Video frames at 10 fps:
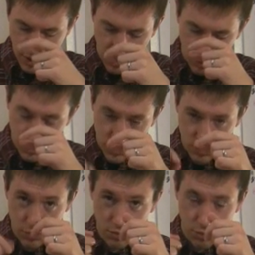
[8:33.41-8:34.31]
that was
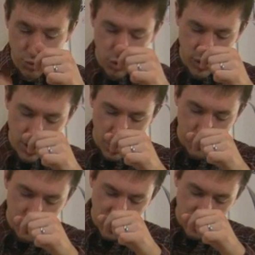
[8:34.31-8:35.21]
broken
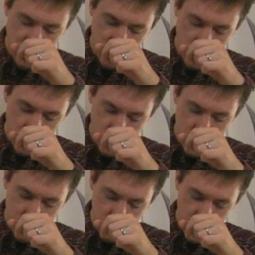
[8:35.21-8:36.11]
off, and
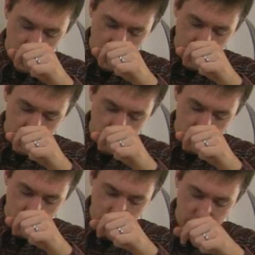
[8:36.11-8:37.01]
there's a
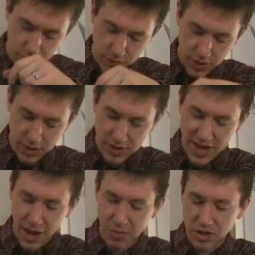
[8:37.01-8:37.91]
little bit of
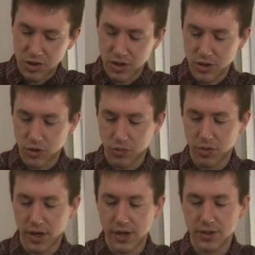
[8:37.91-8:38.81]
damage that took
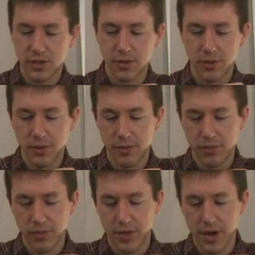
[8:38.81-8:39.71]
place
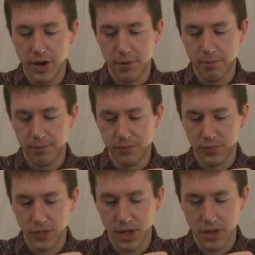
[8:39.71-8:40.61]
there.
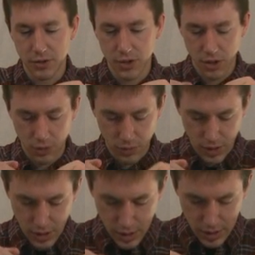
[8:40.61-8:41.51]
Okay, so
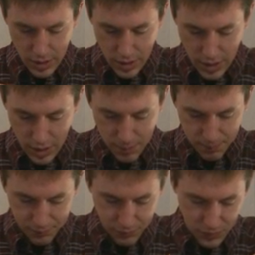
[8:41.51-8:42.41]

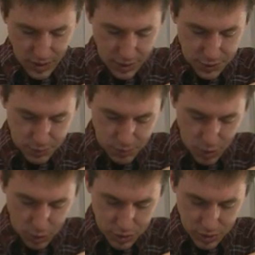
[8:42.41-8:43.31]
yes,
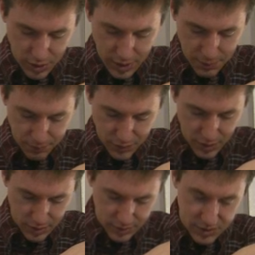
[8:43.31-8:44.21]
mostly
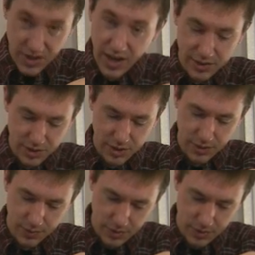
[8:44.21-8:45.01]
sets,